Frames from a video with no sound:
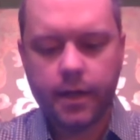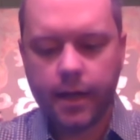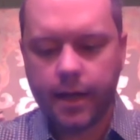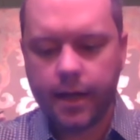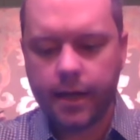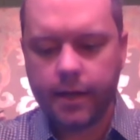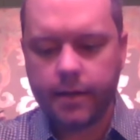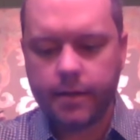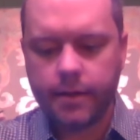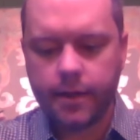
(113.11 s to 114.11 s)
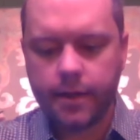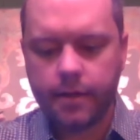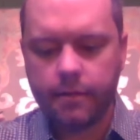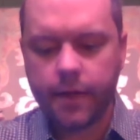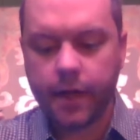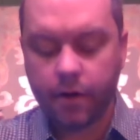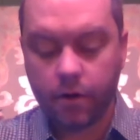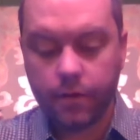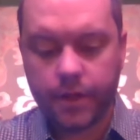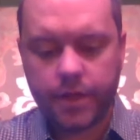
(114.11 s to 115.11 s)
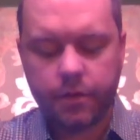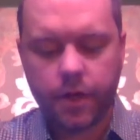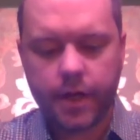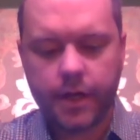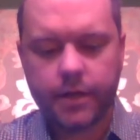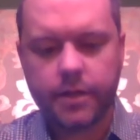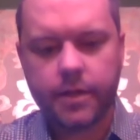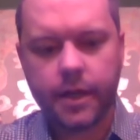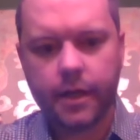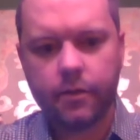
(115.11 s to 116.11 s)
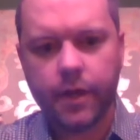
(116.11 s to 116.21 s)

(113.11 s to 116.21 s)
and um, and our OBGYNs, and we